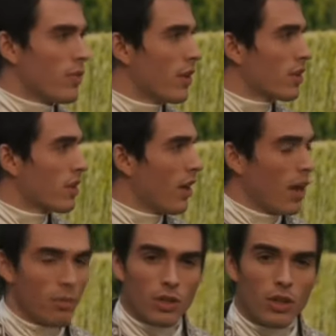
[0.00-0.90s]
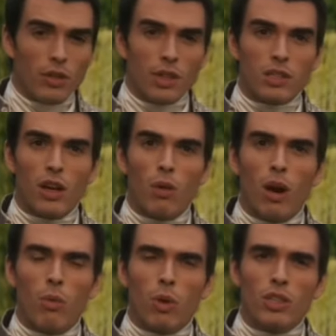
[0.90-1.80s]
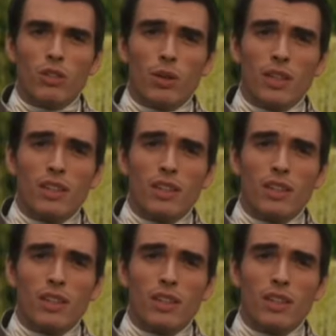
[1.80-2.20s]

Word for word: First, I'm curious. What are you doing?